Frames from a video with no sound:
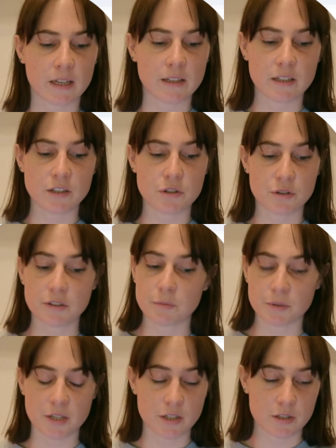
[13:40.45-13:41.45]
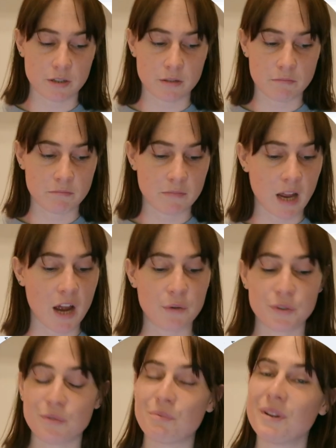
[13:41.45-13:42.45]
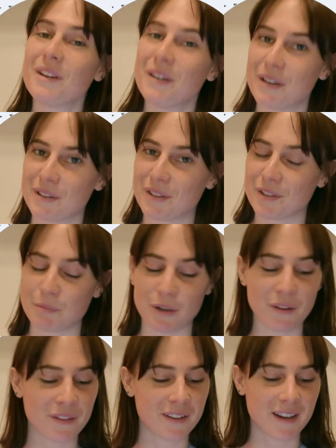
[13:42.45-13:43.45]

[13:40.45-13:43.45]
And then transportation, I was really good this month.